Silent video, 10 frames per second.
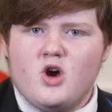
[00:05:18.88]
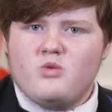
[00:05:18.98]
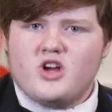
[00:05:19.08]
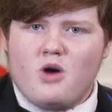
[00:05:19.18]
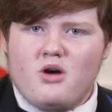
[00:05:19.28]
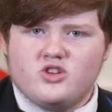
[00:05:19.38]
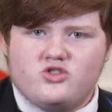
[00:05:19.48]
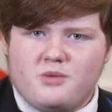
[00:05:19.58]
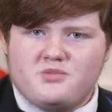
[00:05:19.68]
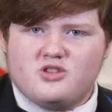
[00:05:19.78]
We go on
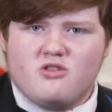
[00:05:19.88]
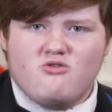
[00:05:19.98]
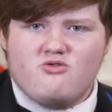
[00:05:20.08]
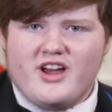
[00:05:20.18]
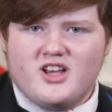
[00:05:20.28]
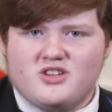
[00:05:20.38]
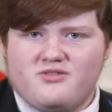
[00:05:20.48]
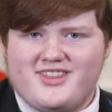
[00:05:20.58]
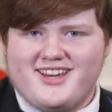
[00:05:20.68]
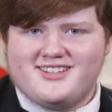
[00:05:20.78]
trips to a range of
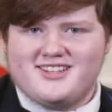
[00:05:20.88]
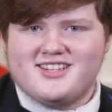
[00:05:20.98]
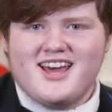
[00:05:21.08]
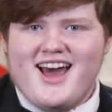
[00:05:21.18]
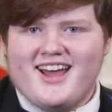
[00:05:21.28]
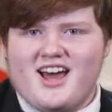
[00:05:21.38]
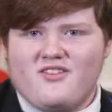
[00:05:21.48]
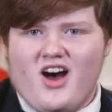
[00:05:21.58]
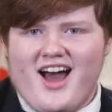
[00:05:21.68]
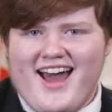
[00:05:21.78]
theatres and
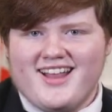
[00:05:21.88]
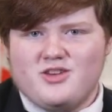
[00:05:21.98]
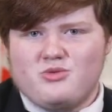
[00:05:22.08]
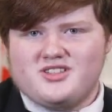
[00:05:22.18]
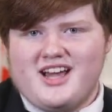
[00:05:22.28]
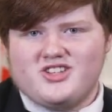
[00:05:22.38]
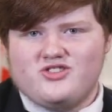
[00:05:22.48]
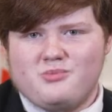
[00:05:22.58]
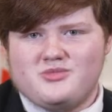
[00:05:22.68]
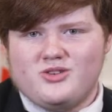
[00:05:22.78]
have our annual dance trip to